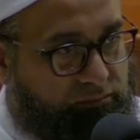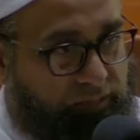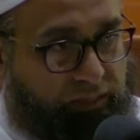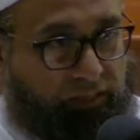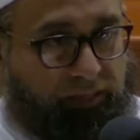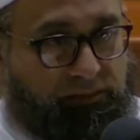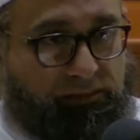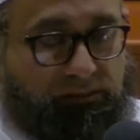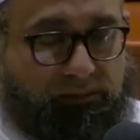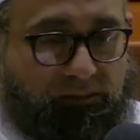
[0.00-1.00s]
meaning
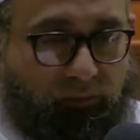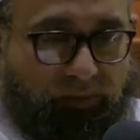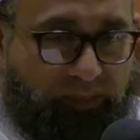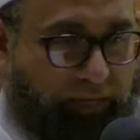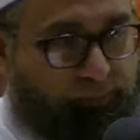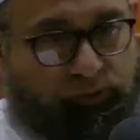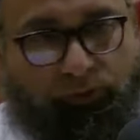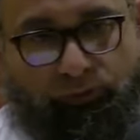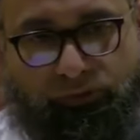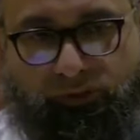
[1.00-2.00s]
it's with
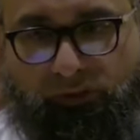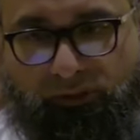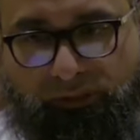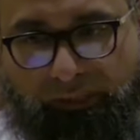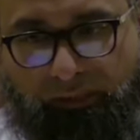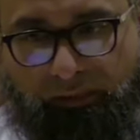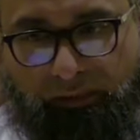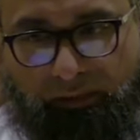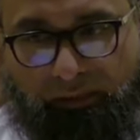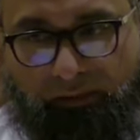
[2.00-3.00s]
absolute certainty
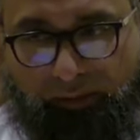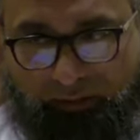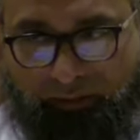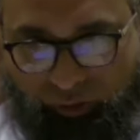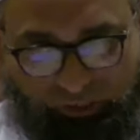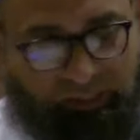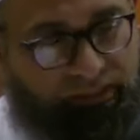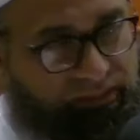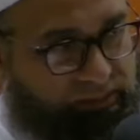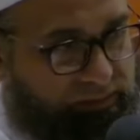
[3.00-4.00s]
that the jinn
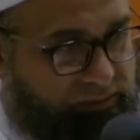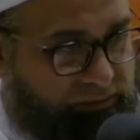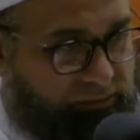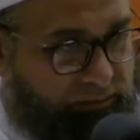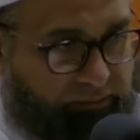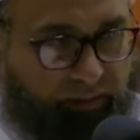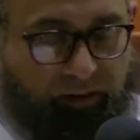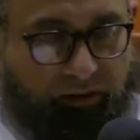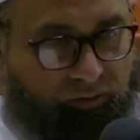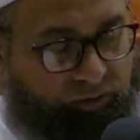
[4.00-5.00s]
exist. They
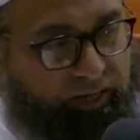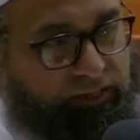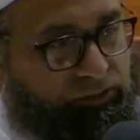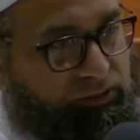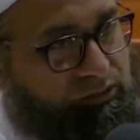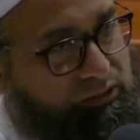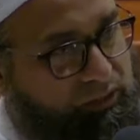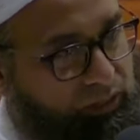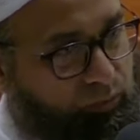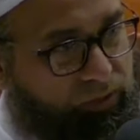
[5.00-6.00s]
are a creation
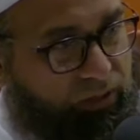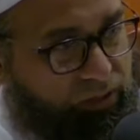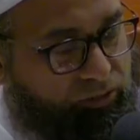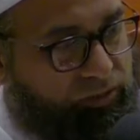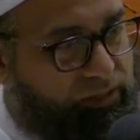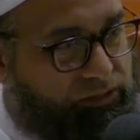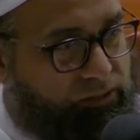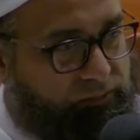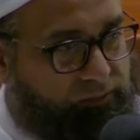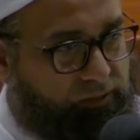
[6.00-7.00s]
just like we are a
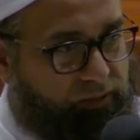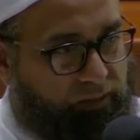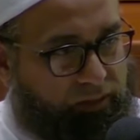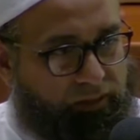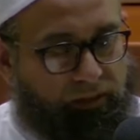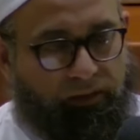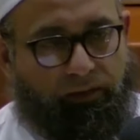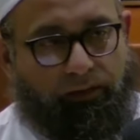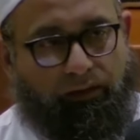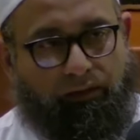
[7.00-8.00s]
creation of Allah.
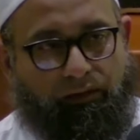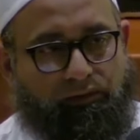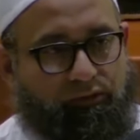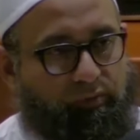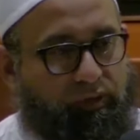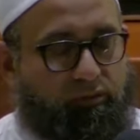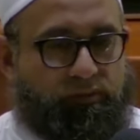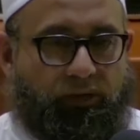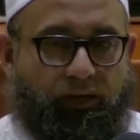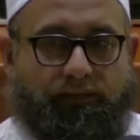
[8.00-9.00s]
And Allah subhanahu wa
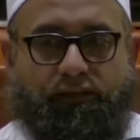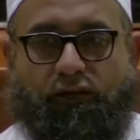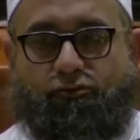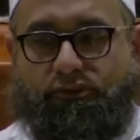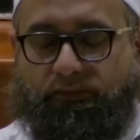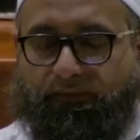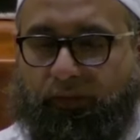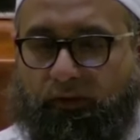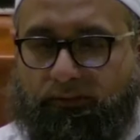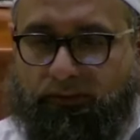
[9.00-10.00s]
ta'ala has hundreds of
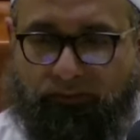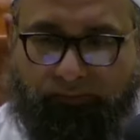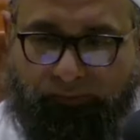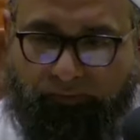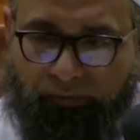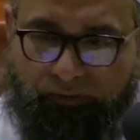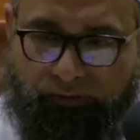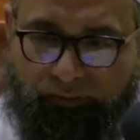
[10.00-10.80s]
thousands of different